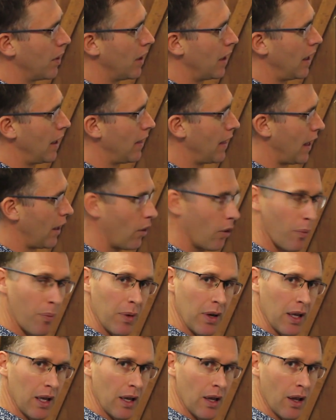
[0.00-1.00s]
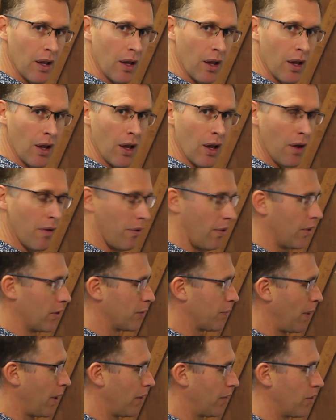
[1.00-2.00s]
in that opening for the spinal